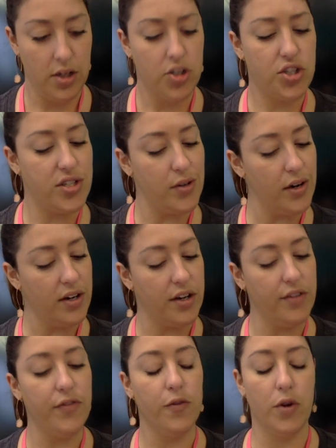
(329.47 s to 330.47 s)
Sort
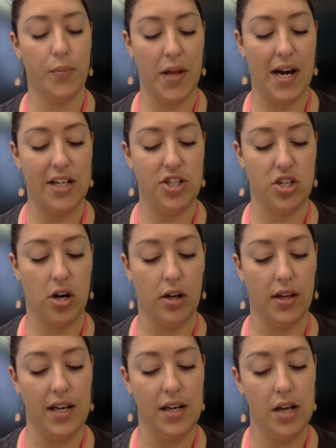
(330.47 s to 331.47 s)
of, replied
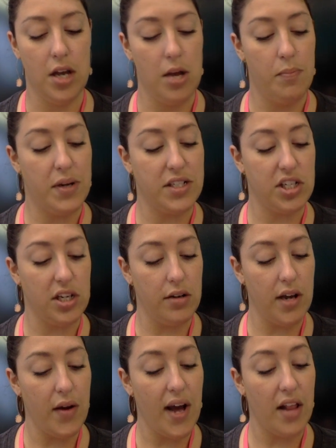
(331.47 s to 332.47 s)
Charlotte. But do you
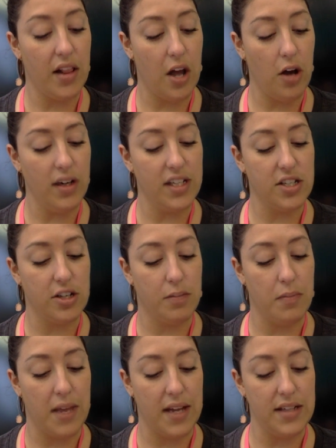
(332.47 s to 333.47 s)
know how long it took
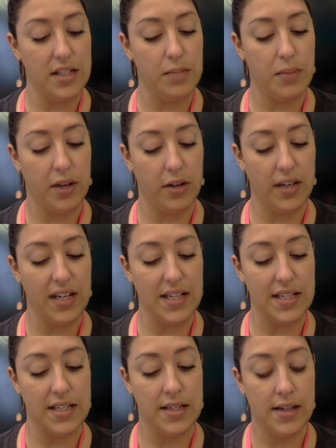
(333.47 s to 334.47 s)
men to build
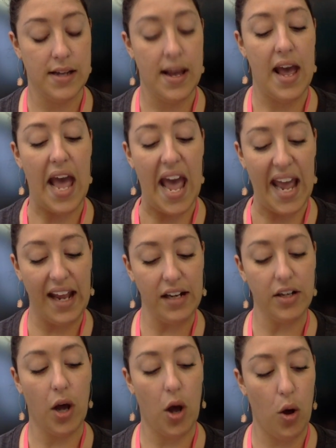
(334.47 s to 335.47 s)
it?
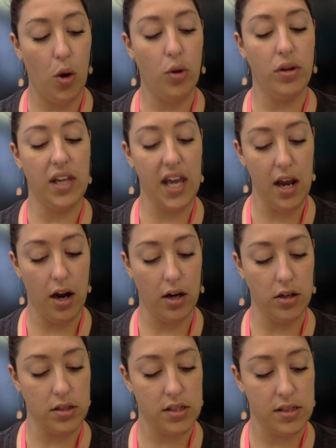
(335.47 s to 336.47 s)
8 whole
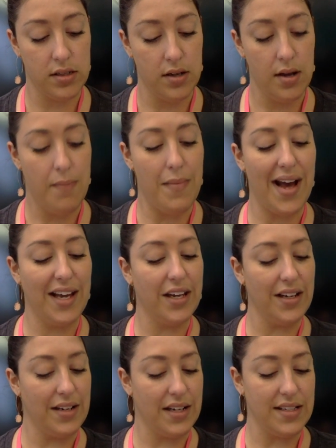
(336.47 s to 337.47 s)
years. My
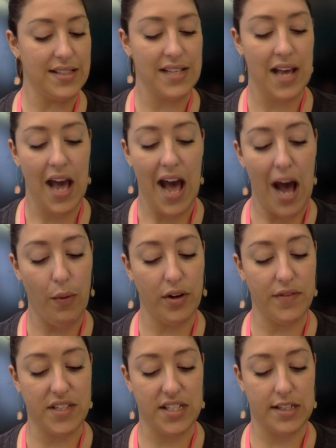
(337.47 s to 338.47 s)
goodness, I
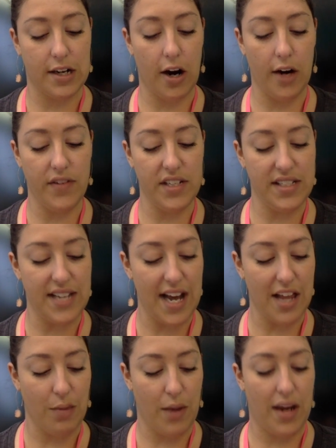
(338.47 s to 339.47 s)
would have starved to
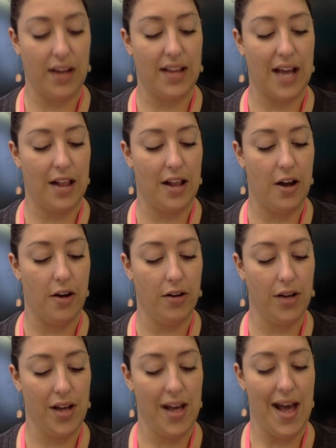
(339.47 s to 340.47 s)
death waiting that
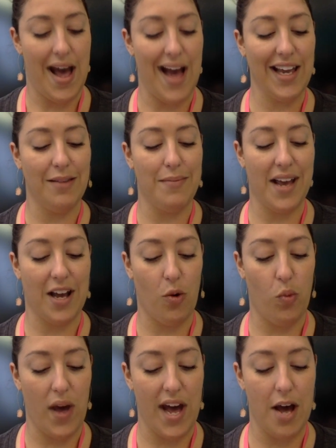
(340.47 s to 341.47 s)
long. I can make a
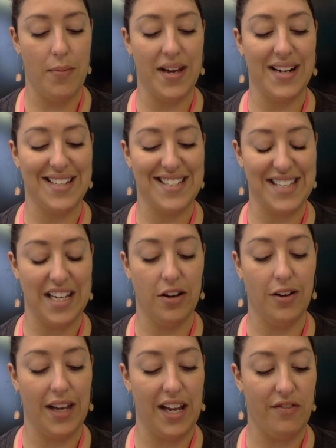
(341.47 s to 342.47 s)
web in a
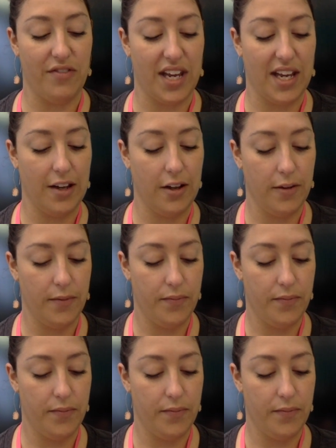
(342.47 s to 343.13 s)
single evening.